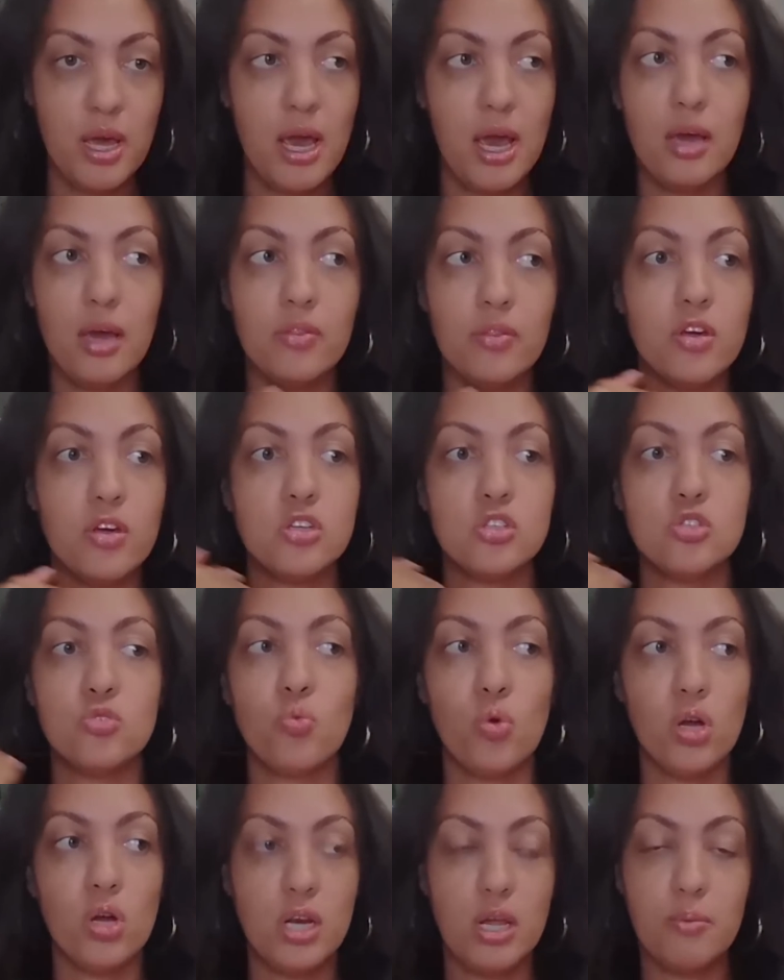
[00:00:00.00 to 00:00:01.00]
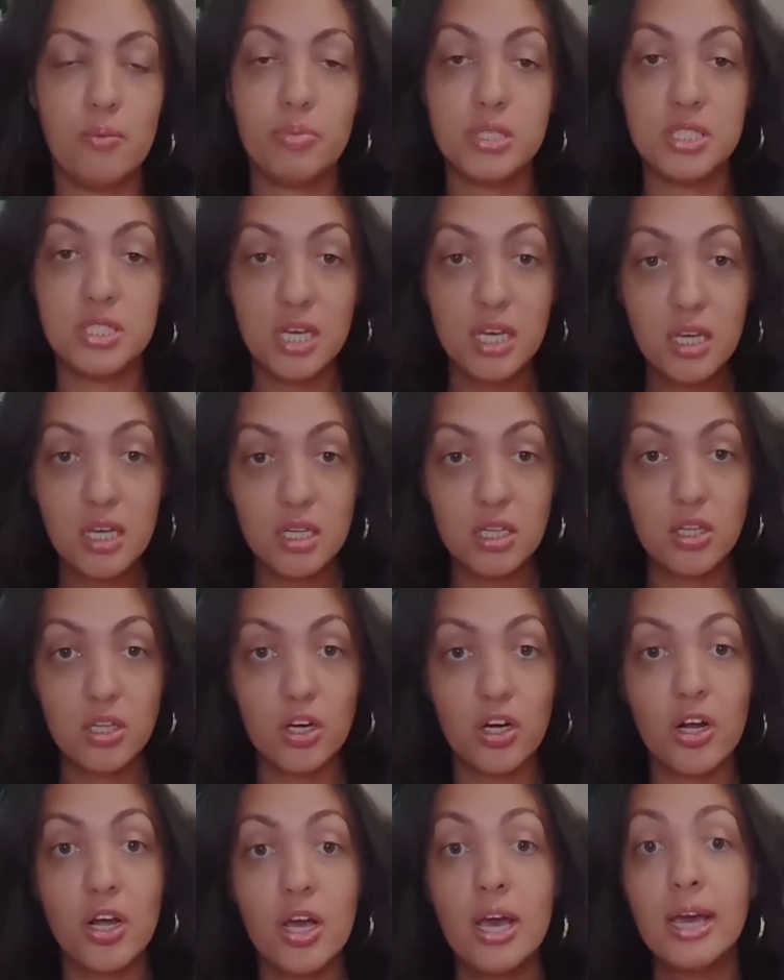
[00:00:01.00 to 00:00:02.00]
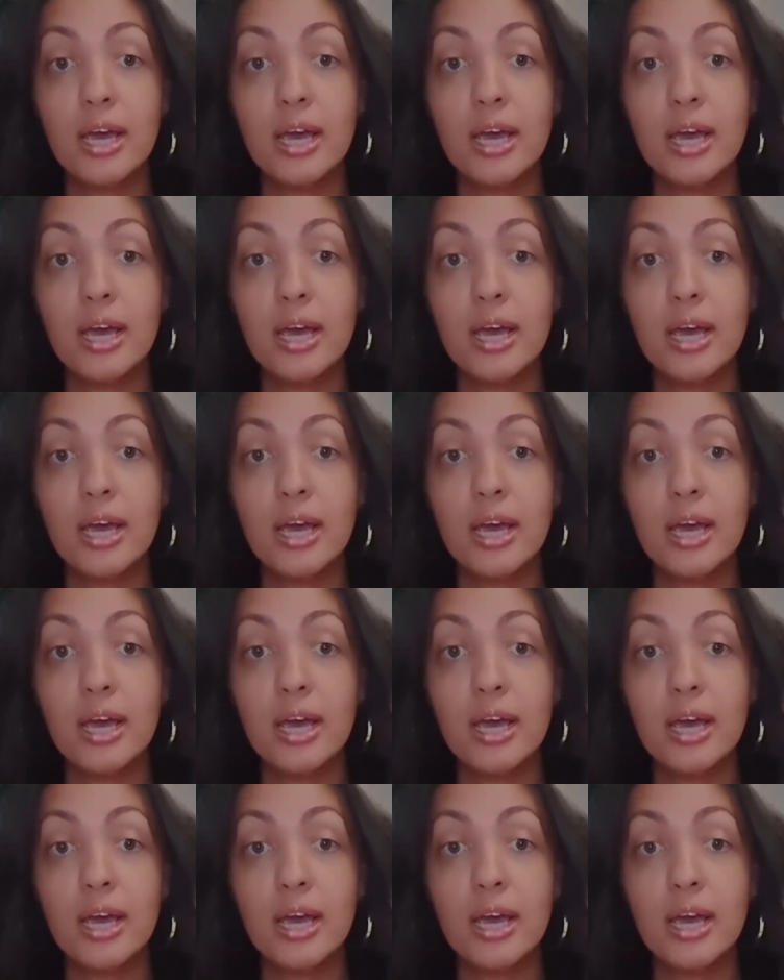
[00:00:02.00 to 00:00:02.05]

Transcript: and there's one in particular.